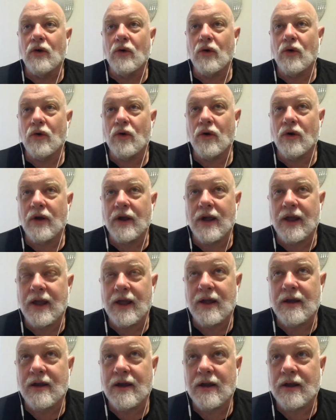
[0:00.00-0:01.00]
or
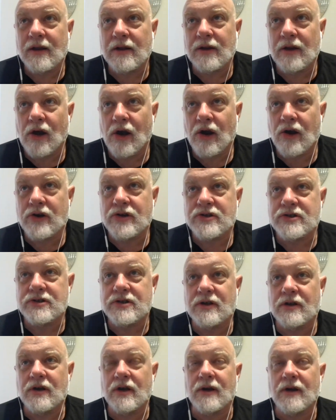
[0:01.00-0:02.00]
a large
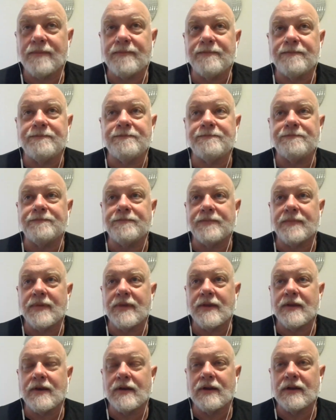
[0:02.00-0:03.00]

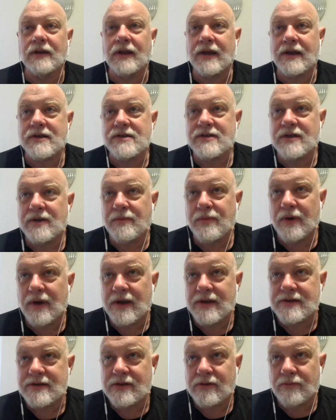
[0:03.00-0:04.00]
legacy
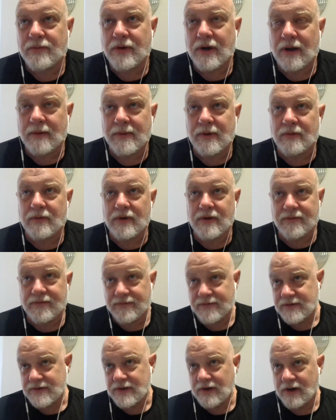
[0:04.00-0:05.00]
press who probably would have
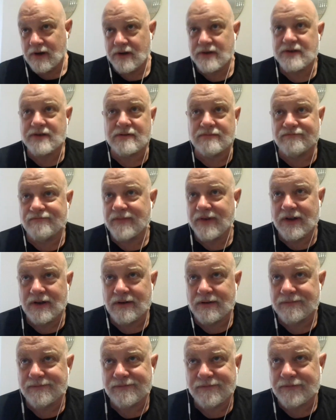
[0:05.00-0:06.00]
charged, you
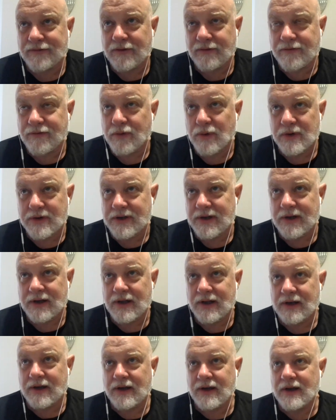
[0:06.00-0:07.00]
know,
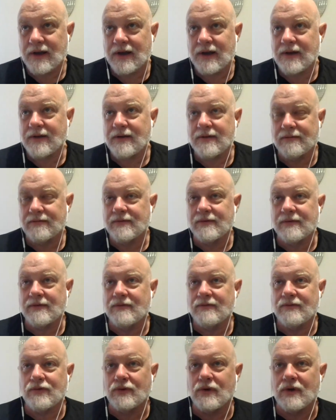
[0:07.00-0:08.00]
$14.99
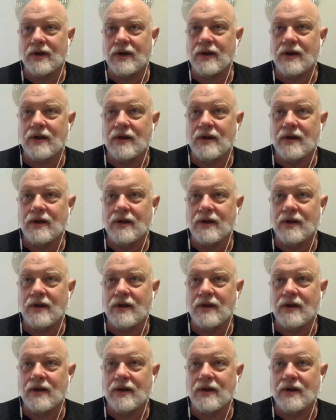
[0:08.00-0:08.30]
for it.